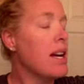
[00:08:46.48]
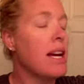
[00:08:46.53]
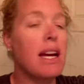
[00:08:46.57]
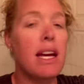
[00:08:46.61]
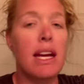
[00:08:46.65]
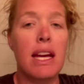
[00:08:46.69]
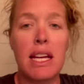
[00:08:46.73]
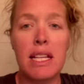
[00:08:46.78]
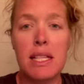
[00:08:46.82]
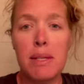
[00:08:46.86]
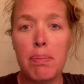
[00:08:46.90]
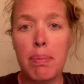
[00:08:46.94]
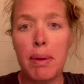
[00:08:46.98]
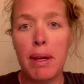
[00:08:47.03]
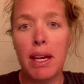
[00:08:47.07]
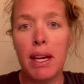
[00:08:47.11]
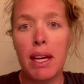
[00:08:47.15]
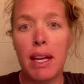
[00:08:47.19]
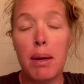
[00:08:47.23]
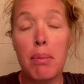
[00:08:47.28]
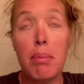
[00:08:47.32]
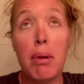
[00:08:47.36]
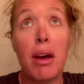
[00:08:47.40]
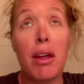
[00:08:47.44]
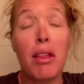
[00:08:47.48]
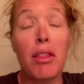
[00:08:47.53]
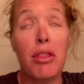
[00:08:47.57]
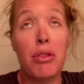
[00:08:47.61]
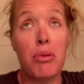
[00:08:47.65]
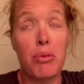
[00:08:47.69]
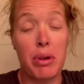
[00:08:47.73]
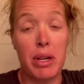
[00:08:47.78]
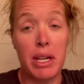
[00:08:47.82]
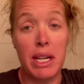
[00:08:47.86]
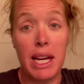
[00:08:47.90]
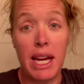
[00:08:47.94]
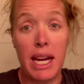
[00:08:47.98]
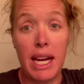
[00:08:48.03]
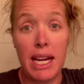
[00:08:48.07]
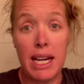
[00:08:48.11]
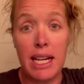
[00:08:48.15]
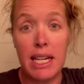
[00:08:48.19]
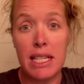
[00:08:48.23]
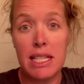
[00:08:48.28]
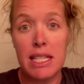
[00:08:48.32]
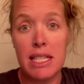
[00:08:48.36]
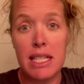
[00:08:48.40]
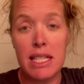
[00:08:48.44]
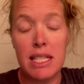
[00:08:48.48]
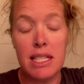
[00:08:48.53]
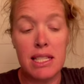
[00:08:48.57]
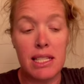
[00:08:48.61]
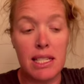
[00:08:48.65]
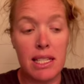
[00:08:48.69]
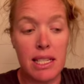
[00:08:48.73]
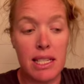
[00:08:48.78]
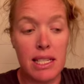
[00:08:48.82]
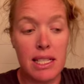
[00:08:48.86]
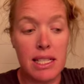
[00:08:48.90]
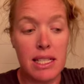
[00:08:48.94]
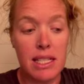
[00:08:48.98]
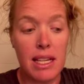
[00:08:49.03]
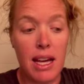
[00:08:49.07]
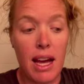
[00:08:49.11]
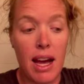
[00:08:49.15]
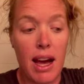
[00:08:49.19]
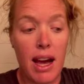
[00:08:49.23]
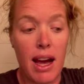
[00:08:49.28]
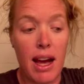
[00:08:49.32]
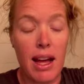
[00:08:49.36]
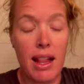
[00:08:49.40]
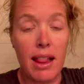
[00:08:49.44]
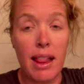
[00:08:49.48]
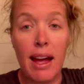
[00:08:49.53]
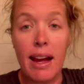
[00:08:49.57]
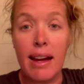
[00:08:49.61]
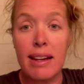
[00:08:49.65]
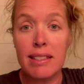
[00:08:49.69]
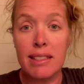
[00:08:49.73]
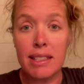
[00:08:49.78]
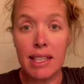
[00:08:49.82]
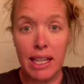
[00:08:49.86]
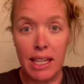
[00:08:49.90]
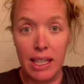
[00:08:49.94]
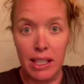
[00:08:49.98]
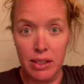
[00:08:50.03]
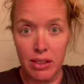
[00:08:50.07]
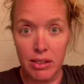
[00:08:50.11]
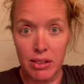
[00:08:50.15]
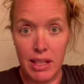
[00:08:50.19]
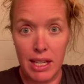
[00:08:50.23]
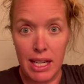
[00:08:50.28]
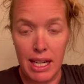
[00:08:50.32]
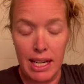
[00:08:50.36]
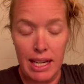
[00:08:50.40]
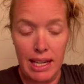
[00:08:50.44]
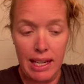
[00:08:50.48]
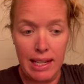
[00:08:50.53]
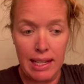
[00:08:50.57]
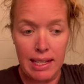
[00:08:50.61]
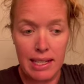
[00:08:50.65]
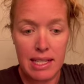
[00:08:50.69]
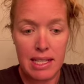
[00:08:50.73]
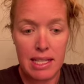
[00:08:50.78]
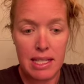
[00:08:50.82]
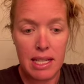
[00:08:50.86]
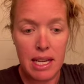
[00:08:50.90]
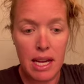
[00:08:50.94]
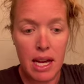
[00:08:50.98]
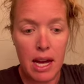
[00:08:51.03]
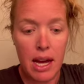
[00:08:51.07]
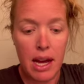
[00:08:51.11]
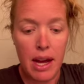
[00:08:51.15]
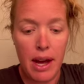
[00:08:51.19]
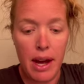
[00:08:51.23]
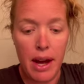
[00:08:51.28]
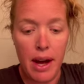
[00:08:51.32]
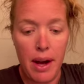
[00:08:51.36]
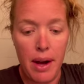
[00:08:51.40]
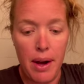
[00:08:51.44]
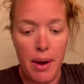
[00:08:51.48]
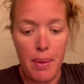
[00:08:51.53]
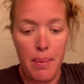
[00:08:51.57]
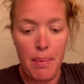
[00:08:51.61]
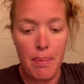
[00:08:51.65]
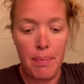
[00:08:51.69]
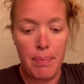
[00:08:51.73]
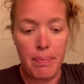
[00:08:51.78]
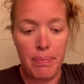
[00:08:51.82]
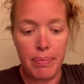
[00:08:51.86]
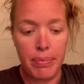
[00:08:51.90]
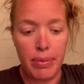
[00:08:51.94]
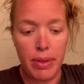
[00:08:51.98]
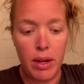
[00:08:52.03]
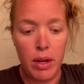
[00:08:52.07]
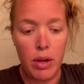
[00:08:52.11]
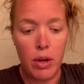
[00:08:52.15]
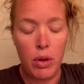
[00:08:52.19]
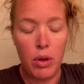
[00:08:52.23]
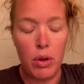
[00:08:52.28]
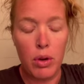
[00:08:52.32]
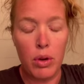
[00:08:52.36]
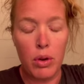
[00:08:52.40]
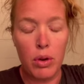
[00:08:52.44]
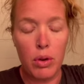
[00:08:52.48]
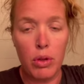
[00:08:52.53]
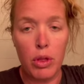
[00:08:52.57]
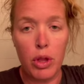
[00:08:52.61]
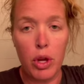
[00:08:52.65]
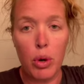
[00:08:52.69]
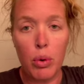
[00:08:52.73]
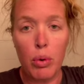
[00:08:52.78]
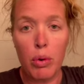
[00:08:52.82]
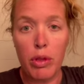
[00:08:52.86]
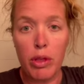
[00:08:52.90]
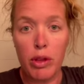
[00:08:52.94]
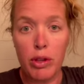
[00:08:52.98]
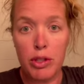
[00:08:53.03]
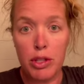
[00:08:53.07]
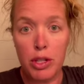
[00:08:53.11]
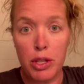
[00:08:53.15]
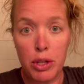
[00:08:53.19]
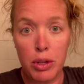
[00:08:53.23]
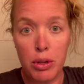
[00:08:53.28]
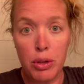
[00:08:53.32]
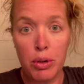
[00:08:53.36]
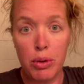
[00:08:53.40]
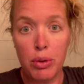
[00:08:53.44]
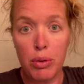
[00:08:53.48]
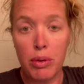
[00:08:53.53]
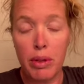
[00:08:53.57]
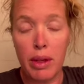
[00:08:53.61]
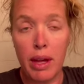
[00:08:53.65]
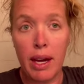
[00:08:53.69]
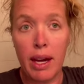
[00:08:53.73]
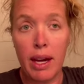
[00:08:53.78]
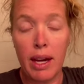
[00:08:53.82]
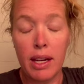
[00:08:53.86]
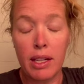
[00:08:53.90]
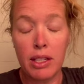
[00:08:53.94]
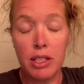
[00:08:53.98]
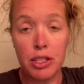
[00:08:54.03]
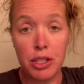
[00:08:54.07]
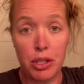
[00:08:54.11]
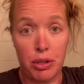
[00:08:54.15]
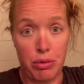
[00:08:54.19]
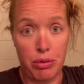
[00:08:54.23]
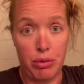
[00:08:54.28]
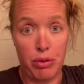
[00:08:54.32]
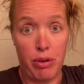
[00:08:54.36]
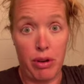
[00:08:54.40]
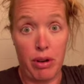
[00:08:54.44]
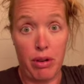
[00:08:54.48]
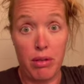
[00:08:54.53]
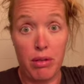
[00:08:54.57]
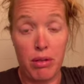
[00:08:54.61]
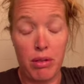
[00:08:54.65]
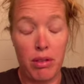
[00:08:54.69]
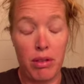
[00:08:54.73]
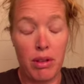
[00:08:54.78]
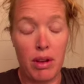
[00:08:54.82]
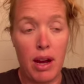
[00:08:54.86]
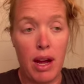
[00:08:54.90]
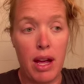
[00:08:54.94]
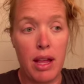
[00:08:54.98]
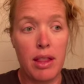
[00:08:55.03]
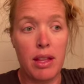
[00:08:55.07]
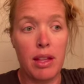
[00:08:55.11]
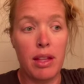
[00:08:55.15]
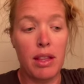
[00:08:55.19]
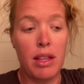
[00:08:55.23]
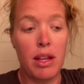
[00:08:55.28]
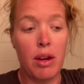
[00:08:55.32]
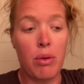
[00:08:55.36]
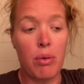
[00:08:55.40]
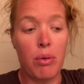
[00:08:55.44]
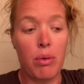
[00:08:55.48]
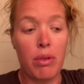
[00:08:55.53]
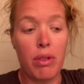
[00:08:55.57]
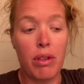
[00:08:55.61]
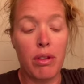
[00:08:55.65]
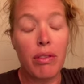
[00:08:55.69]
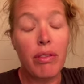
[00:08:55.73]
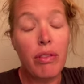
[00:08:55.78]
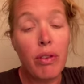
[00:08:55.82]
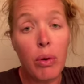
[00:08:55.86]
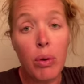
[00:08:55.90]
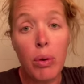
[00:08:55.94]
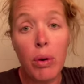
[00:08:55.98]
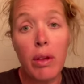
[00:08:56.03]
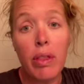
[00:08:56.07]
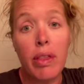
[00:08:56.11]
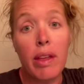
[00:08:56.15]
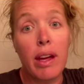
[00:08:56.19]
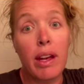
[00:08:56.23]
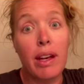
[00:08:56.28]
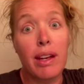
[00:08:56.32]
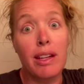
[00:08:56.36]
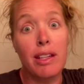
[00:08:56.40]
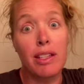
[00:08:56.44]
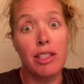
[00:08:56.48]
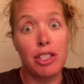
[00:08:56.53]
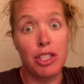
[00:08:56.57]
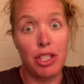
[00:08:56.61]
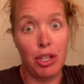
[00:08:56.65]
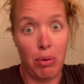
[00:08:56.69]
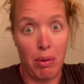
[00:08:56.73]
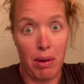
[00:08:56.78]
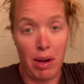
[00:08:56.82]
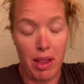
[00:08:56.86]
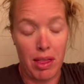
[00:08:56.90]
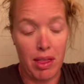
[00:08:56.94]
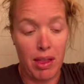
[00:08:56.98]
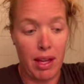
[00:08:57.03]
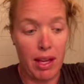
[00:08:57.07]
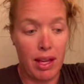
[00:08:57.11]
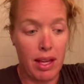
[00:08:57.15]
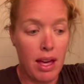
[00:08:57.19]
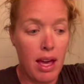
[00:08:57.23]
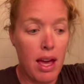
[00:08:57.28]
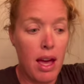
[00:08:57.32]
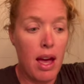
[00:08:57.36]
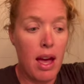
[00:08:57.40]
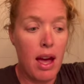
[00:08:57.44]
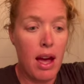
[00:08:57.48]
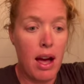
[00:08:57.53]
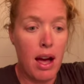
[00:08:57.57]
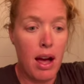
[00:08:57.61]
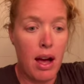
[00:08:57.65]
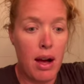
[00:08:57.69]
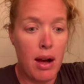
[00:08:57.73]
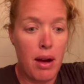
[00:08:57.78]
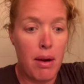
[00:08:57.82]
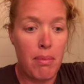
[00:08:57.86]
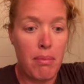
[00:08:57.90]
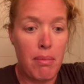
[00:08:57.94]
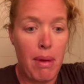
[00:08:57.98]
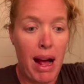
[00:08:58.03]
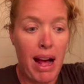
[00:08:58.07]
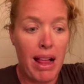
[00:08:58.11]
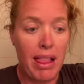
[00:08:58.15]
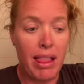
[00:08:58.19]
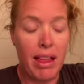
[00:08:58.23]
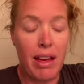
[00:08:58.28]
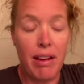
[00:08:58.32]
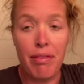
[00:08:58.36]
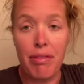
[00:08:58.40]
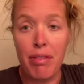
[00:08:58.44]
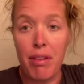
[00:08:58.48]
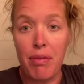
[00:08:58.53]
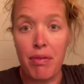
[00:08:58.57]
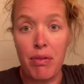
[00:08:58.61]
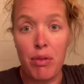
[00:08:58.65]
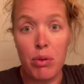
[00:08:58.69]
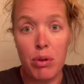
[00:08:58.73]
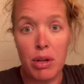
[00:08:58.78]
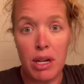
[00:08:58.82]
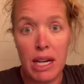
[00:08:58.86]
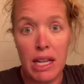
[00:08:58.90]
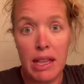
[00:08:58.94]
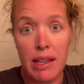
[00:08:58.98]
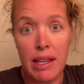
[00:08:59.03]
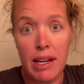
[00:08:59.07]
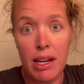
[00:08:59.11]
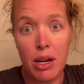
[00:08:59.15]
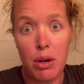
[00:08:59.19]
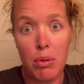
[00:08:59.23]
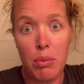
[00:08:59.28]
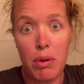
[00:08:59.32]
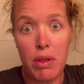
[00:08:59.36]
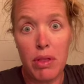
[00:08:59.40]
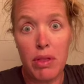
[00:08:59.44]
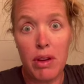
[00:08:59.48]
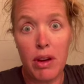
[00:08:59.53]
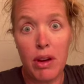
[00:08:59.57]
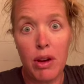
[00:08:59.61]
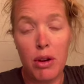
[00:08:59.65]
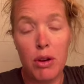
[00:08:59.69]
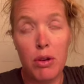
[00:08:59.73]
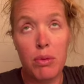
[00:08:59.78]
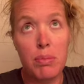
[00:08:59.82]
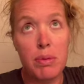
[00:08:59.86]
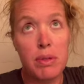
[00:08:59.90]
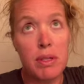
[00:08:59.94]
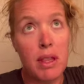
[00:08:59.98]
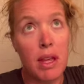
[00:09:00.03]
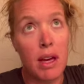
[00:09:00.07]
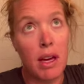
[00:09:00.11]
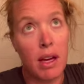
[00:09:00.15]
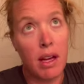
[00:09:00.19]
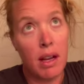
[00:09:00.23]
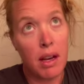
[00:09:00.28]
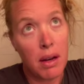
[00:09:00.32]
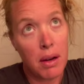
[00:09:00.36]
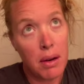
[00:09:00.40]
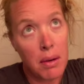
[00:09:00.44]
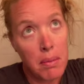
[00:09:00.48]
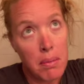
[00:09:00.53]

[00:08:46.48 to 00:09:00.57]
It's been about 3 days since I last candled the eggs. There were the 2 that showed growth, and then there were the 4 that didn't show anything. I left the 4 in there with the hopes that